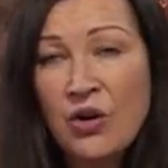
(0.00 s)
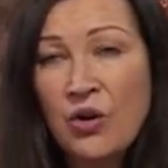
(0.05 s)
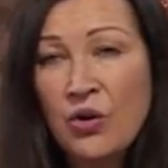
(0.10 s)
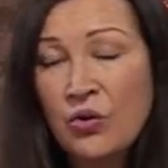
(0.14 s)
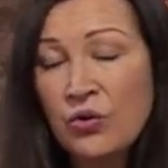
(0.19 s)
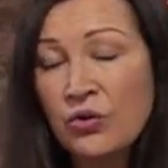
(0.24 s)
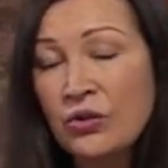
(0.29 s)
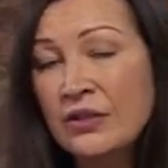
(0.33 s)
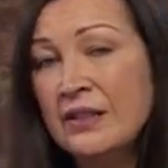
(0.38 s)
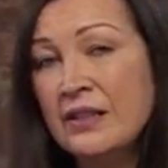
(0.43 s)

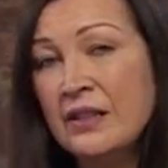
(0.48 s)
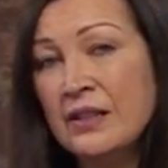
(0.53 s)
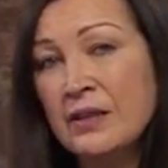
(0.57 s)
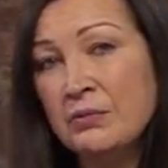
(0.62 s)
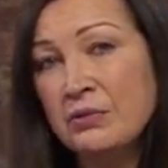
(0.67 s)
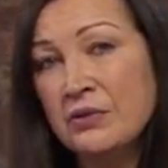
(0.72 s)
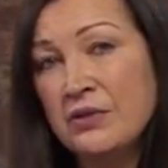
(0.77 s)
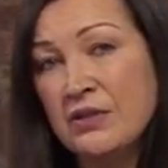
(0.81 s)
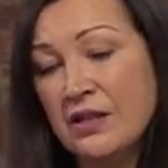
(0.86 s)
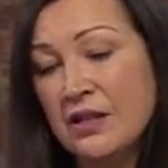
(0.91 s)
only
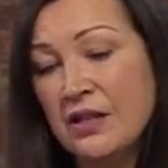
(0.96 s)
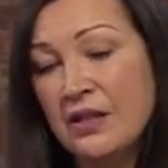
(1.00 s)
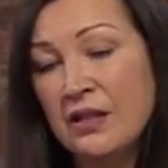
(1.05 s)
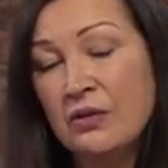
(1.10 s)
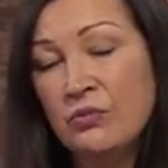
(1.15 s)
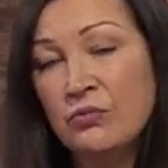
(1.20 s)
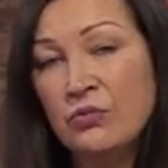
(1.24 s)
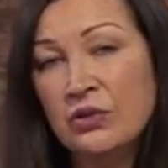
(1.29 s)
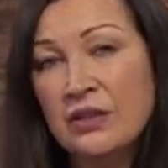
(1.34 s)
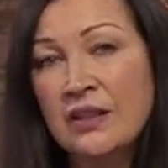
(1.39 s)
able to
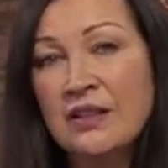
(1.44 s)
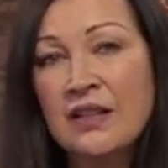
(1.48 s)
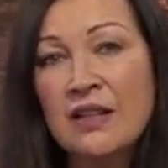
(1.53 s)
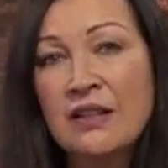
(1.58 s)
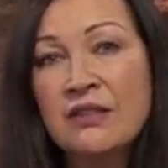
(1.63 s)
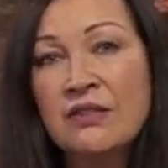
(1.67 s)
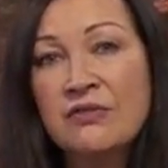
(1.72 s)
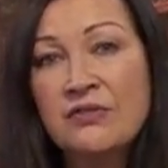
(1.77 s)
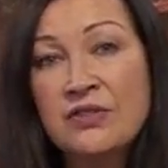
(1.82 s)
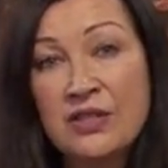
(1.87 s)
eat one
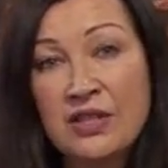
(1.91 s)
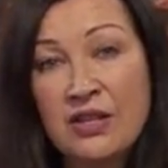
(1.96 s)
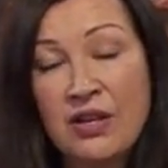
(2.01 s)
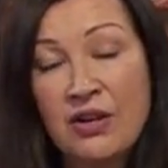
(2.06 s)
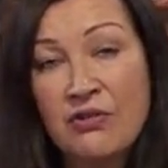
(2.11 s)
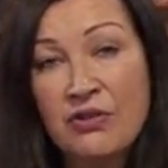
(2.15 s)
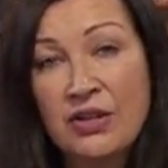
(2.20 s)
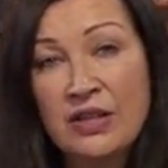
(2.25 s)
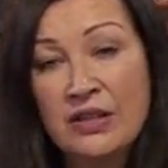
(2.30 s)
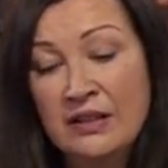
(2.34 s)
kind of
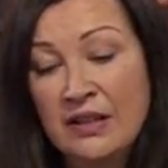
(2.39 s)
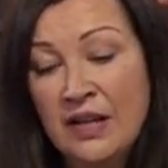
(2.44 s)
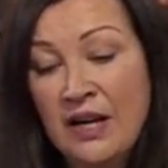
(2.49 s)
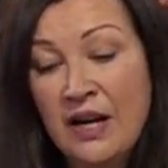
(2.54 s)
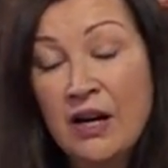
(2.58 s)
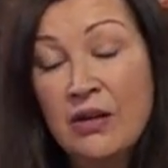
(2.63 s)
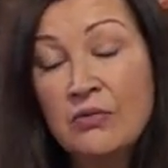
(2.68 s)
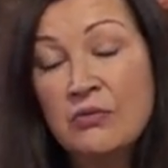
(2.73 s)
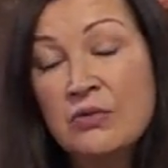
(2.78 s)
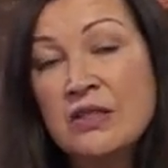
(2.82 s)
cereal,
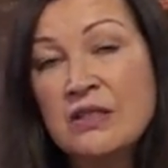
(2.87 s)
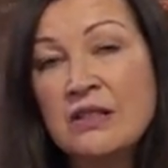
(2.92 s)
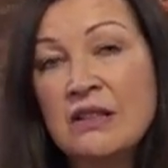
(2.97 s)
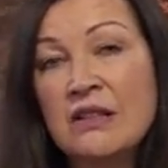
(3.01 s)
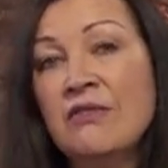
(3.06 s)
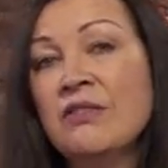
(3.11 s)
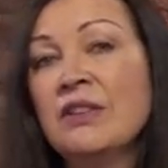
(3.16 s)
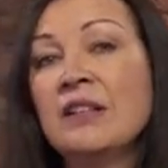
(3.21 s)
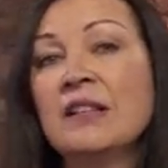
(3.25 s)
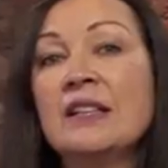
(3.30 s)
and was
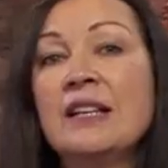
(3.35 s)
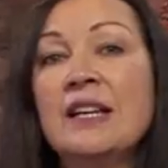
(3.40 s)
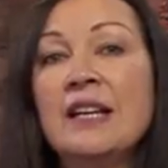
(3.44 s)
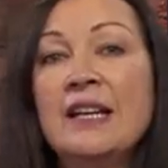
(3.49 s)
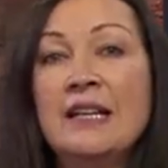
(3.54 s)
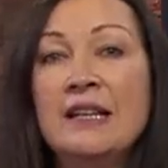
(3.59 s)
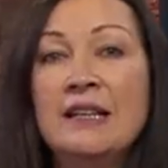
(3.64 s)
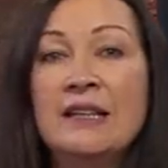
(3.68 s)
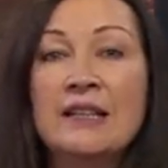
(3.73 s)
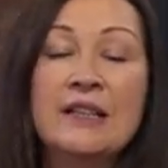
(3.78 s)
living
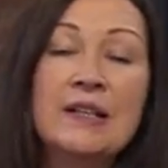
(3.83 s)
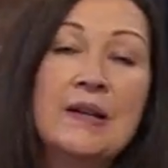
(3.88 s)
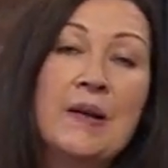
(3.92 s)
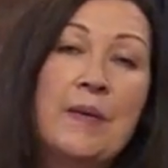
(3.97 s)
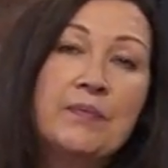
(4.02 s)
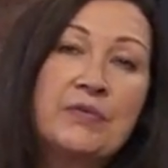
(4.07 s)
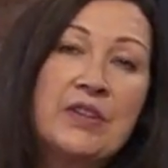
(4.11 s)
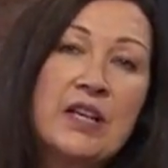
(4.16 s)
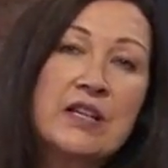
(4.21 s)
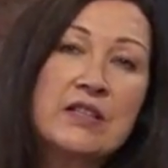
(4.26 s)
in
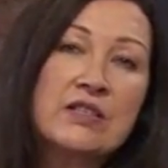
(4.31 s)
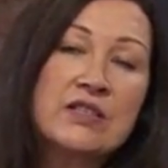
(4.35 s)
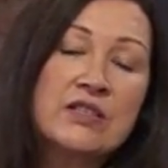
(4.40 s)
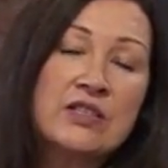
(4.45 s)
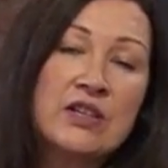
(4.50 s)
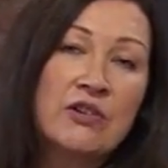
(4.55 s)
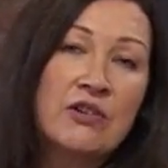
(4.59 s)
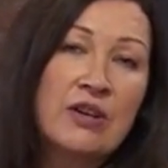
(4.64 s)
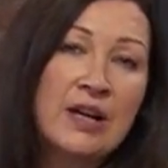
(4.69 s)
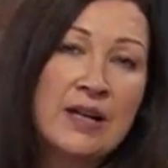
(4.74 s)
a
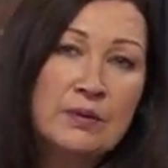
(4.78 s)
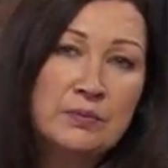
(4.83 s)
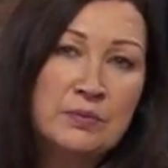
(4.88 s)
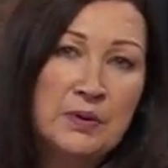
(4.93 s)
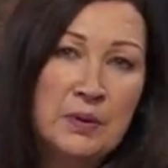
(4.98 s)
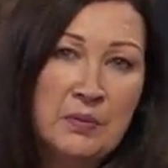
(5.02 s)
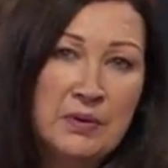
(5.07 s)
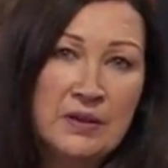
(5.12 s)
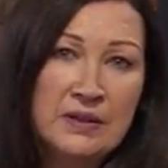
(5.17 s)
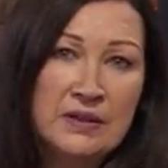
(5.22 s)
sterile
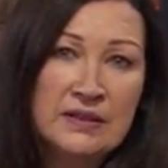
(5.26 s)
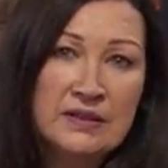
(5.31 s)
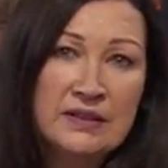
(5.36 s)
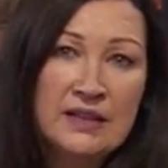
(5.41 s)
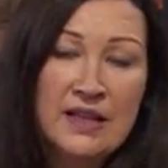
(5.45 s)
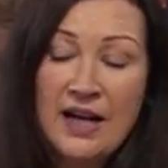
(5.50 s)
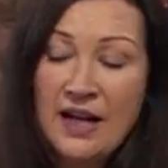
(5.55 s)
bubble.